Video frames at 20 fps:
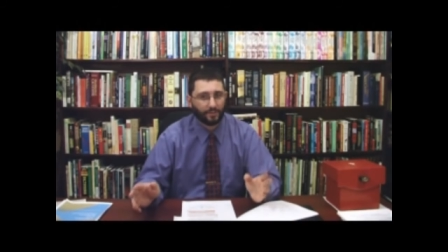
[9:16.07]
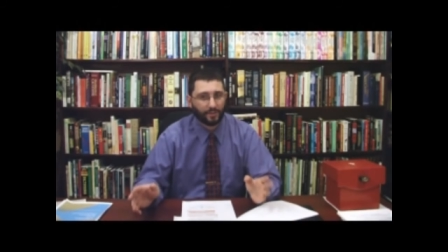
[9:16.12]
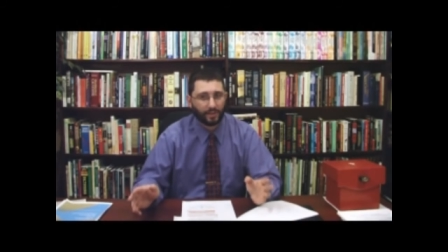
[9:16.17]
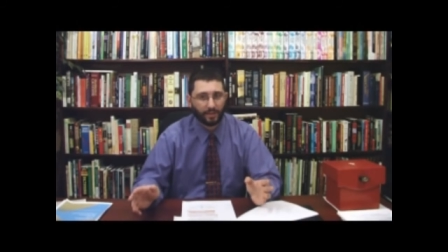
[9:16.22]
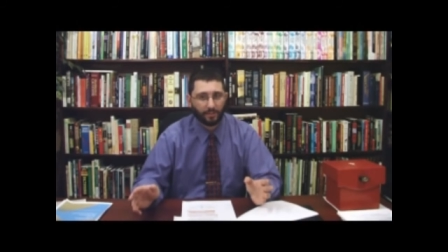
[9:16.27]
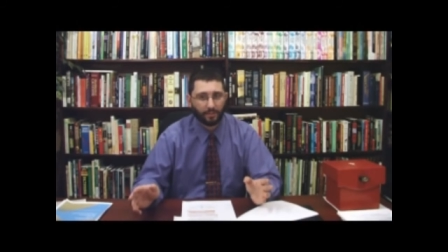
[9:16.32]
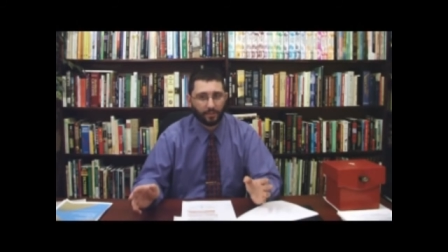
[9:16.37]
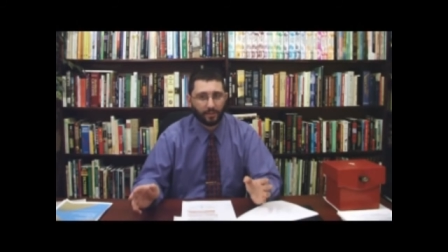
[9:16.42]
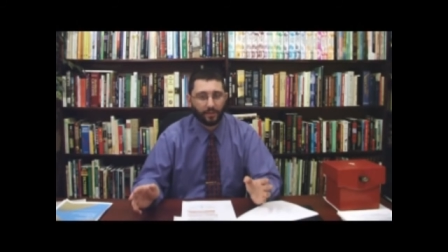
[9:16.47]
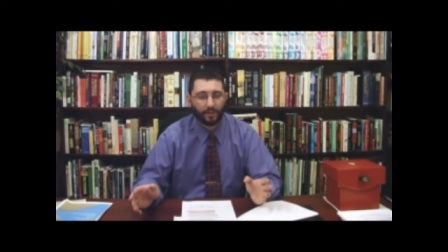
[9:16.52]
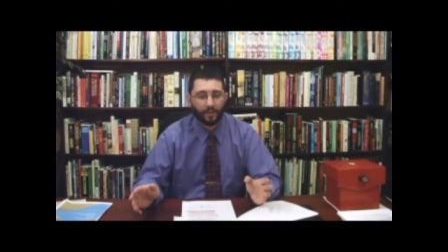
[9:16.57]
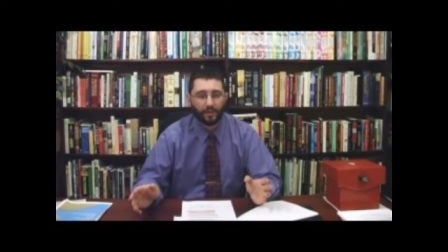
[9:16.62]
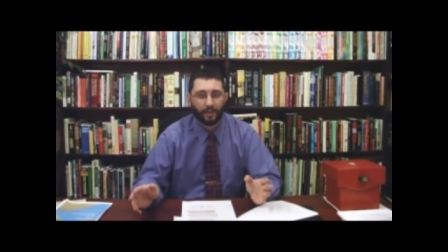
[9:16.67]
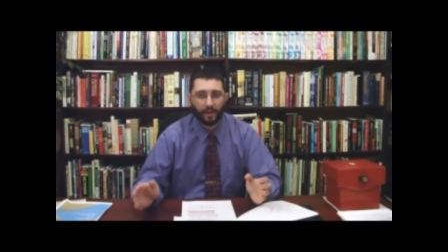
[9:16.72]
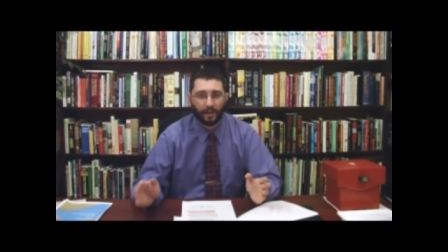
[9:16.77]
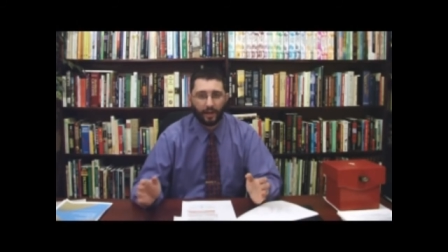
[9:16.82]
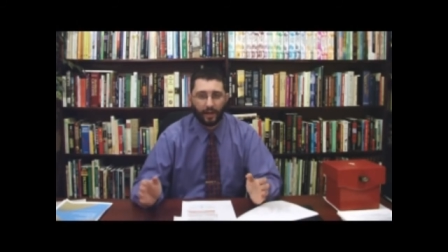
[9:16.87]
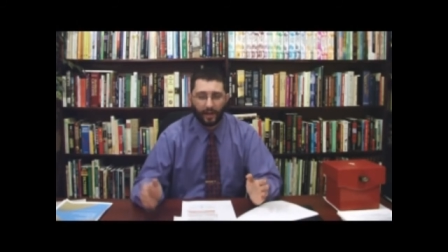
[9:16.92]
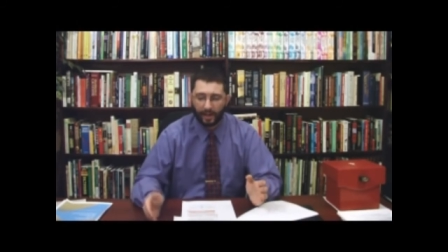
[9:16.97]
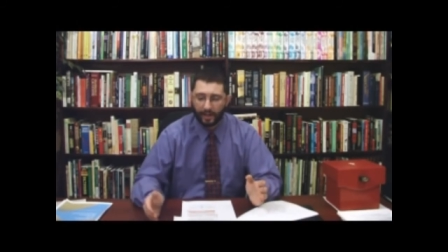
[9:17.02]
shape.
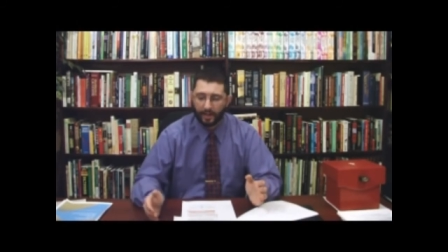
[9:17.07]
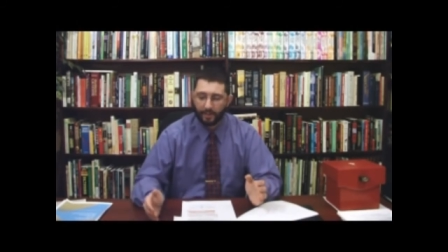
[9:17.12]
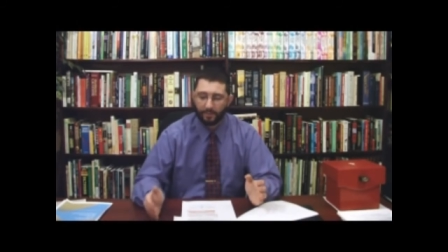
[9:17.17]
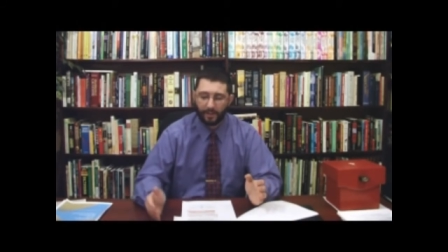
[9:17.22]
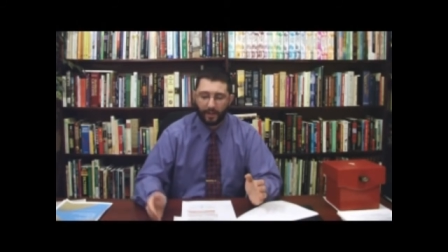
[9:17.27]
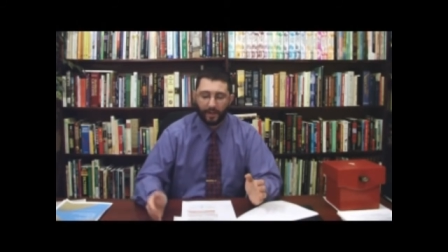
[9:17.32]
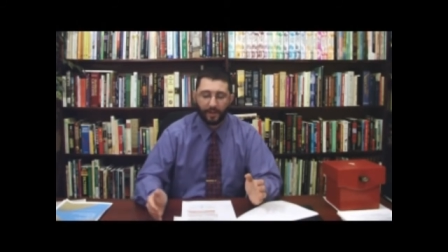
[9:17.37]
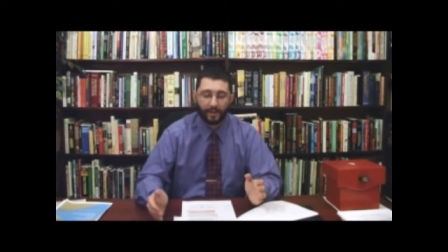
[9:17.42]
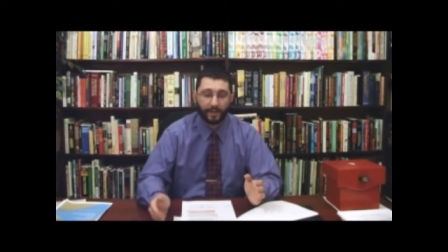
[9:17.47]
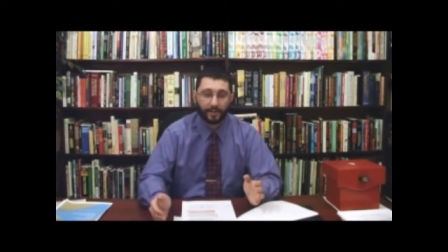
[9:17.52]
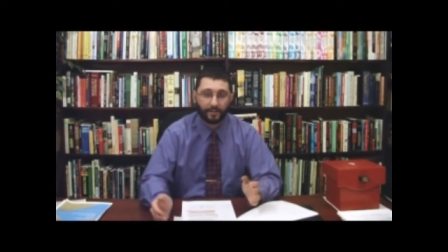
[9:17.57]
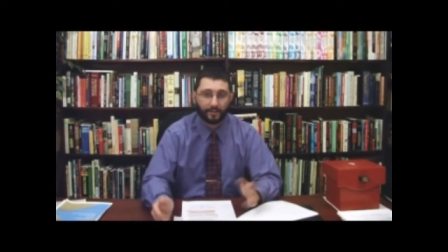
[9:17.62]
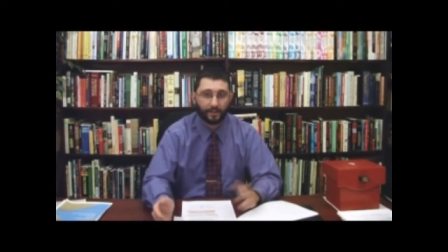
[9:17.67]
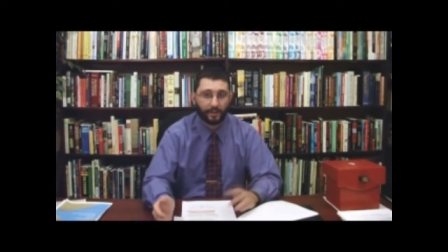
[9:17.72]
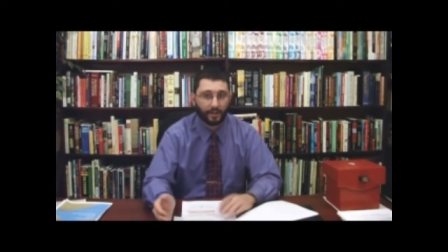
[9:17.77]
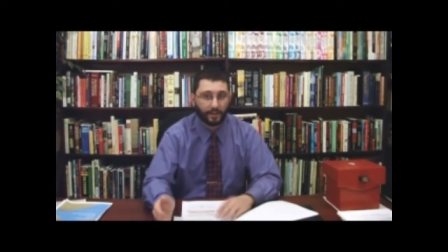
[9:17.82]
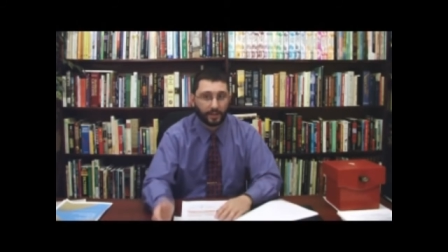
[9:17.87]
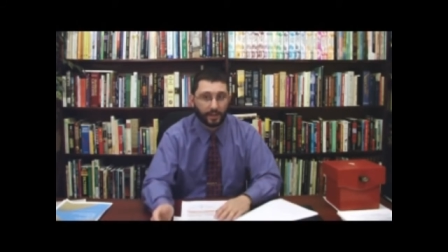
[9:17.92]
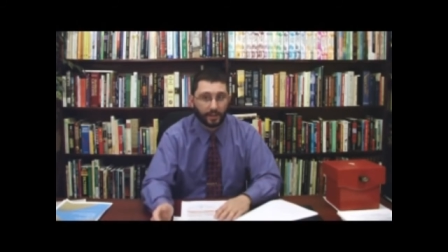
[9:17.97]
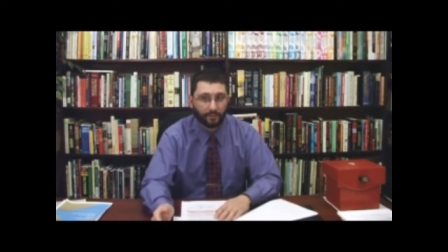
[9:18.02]
I am not
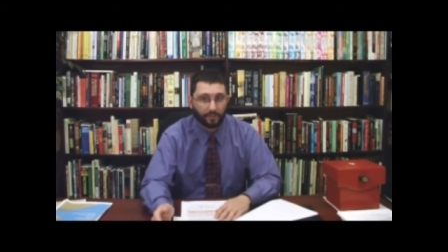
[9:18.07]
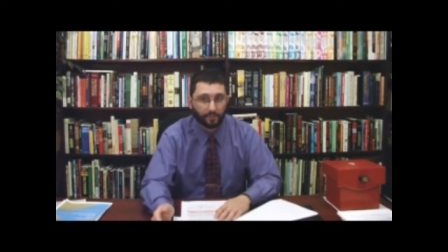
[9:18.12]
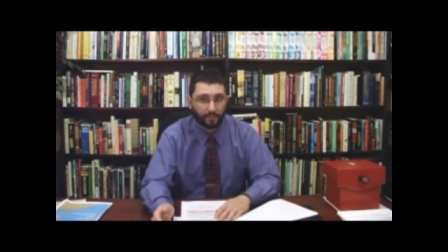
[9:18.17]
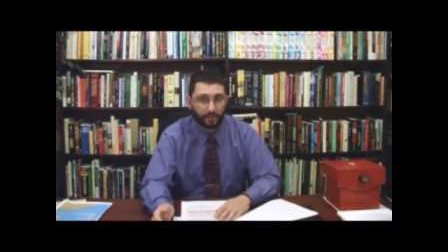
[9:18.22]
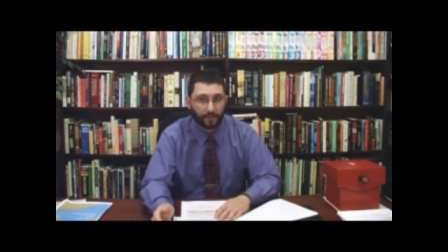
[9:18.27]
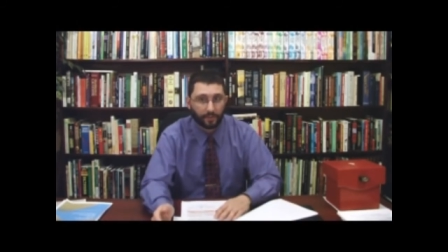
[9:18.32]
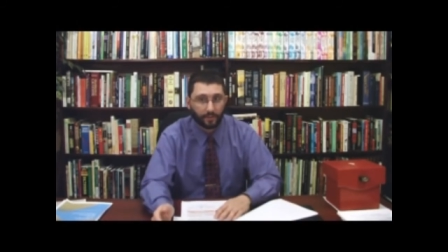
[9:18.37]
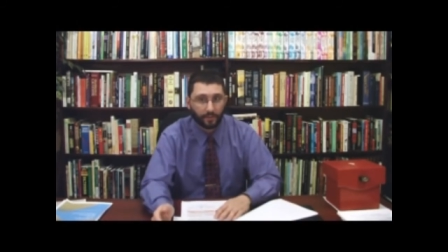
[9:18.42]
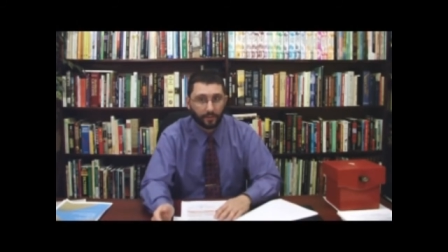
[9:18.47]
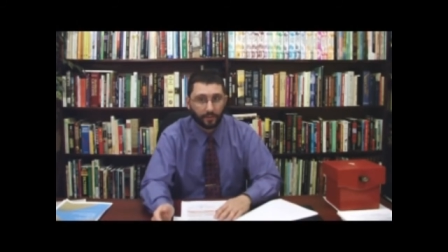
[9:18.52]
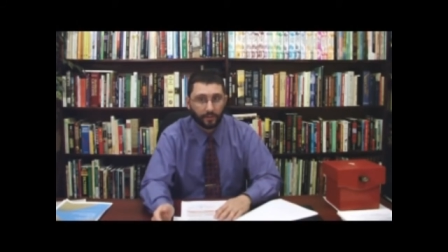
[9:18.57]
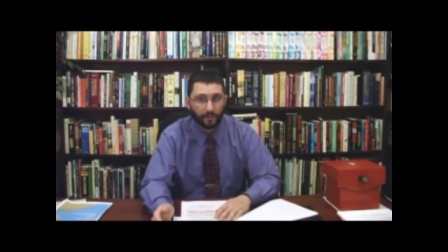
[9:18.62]
anti-government.